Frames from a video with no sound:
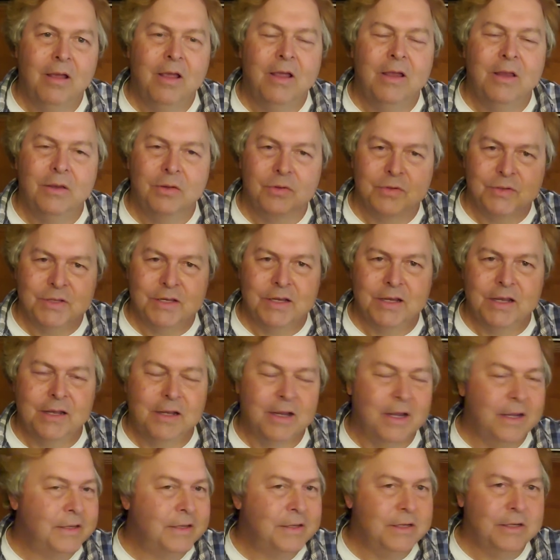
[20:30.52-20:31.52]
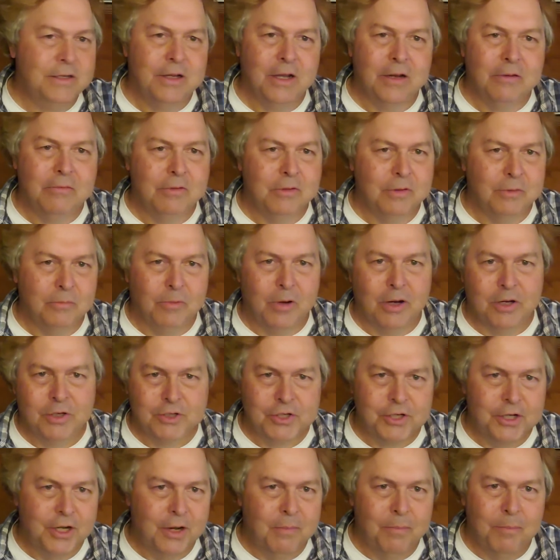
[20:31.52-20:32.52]
You'll see in 1900 the
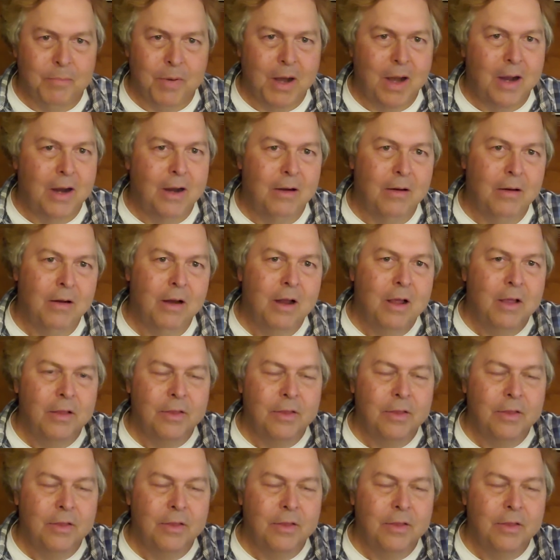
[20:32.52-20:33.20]
Russian Empire,